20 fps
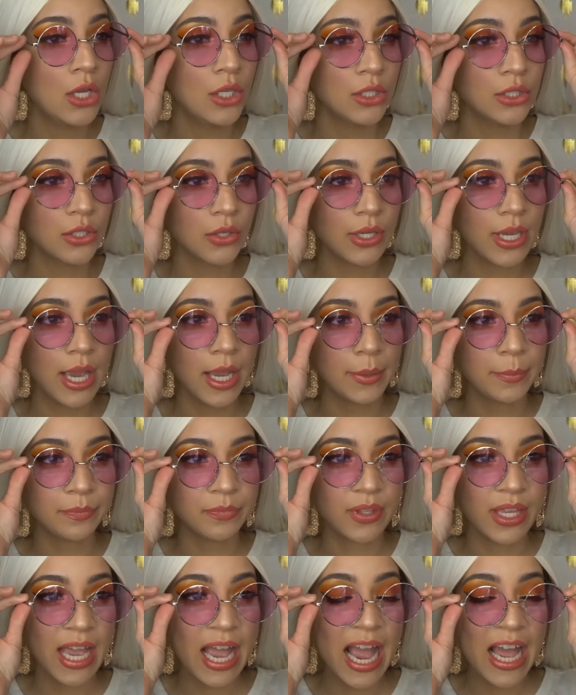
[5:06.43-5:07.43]
So yeah,
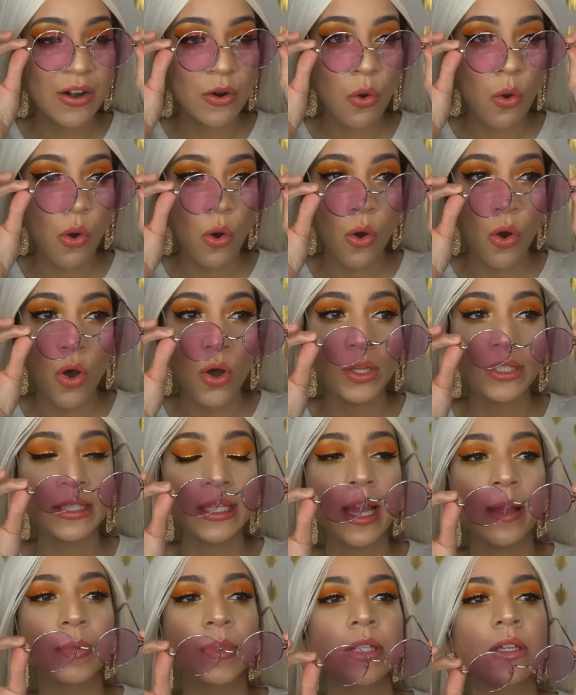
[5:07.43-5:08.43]
they had all
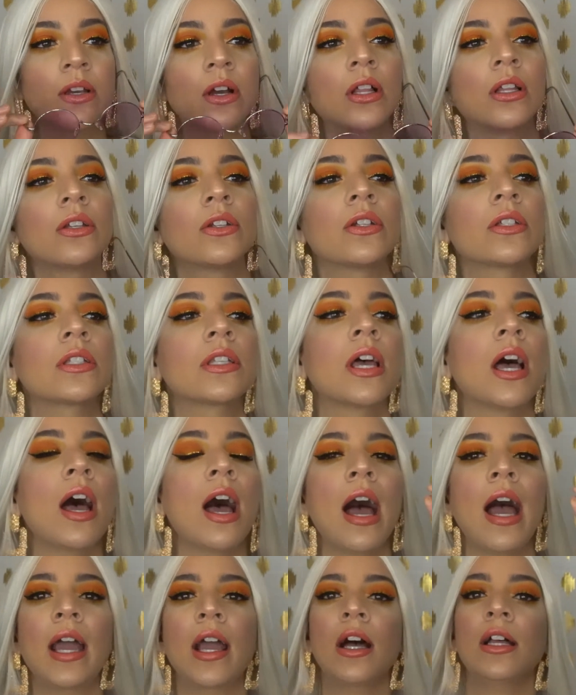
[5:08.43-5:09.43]
types of colors.
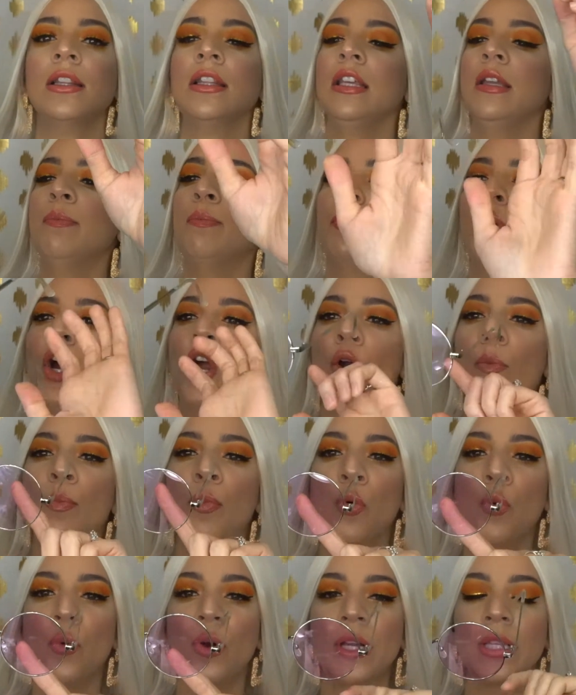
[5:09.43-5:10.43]
I got the
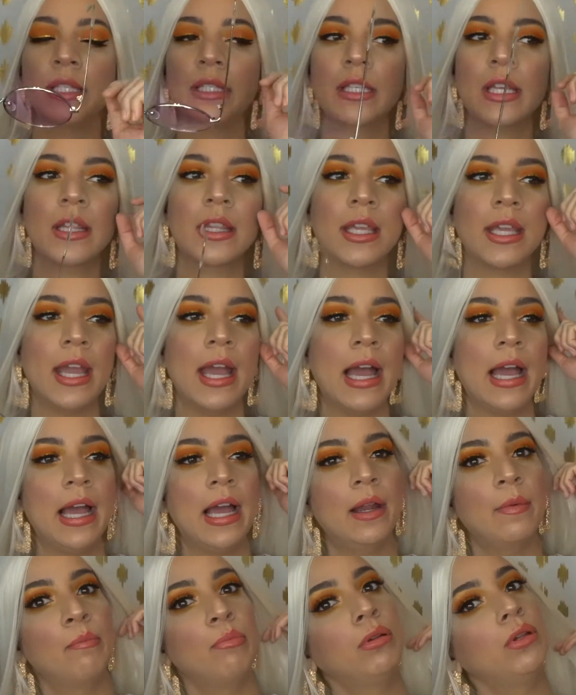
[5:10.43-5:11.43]
purple ones. They
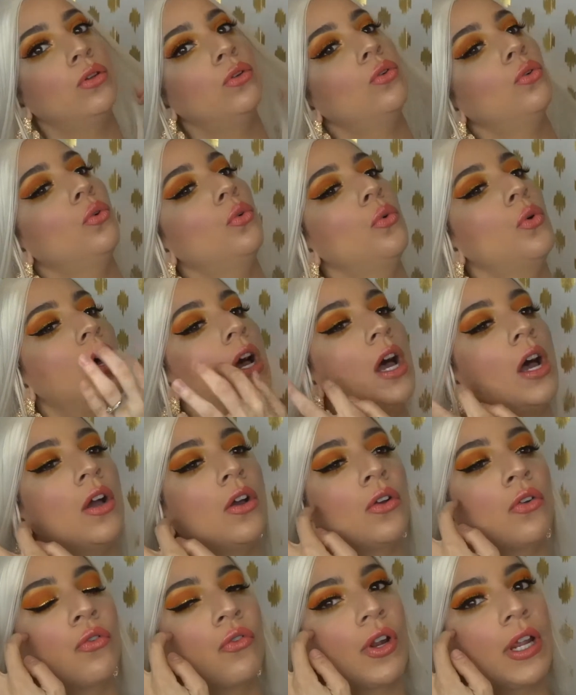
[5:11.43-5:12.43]
had blue,
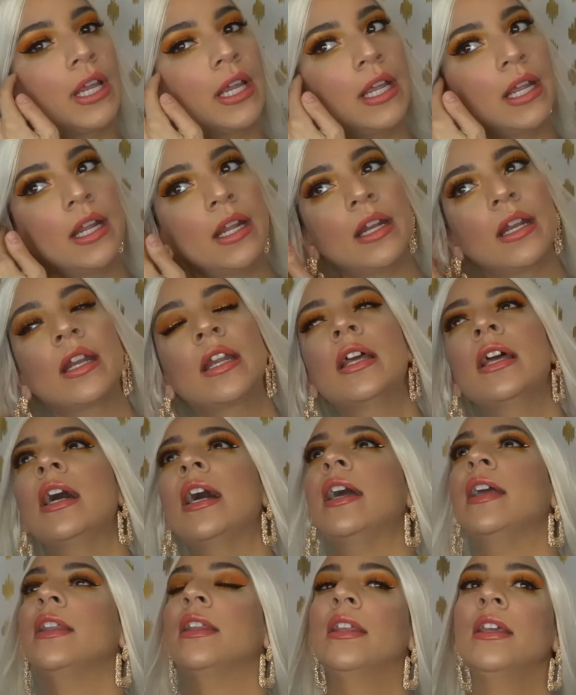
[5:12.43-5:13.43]
green,
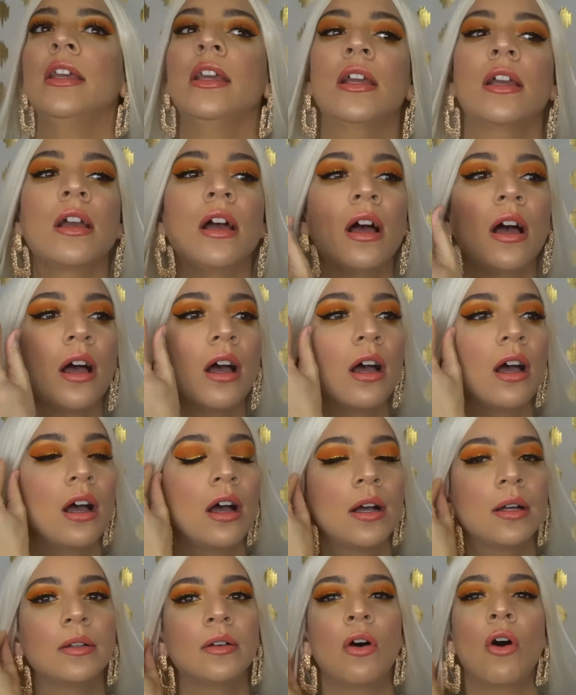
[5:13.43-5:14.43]
I think,
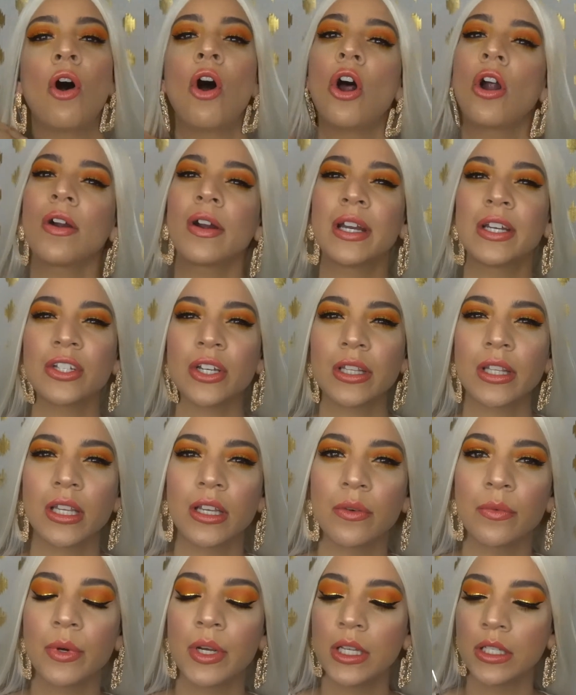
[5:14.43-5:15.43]
orange, I think
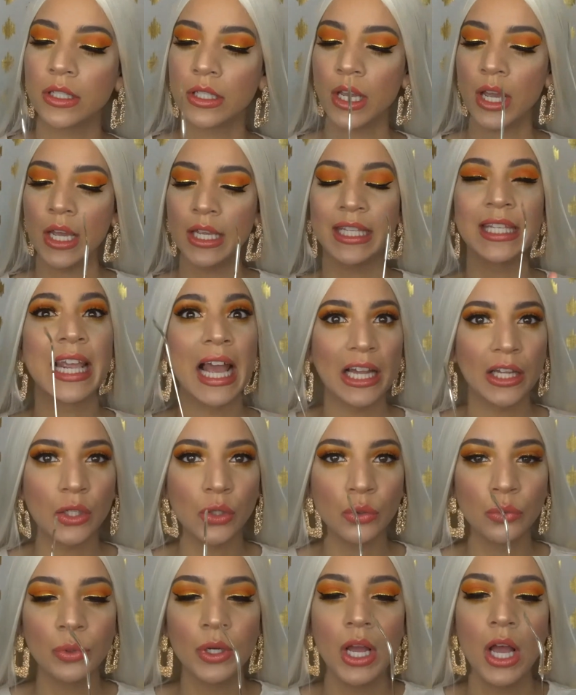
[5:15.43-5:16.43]
it was,
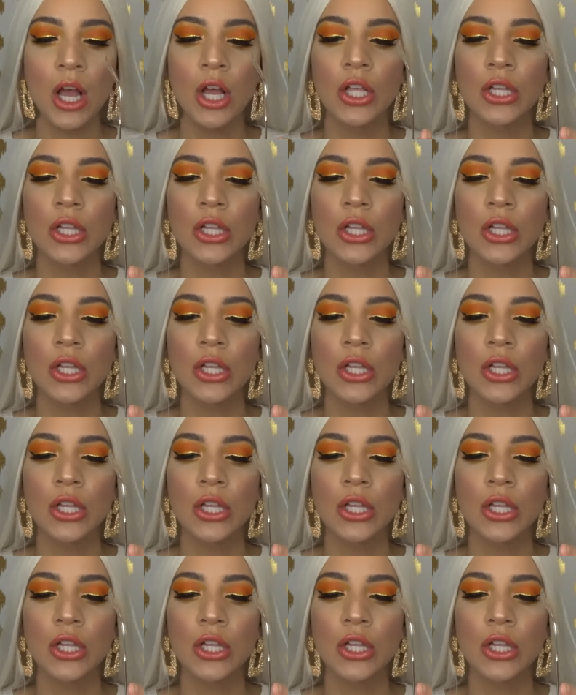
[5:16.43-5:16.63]
yellow.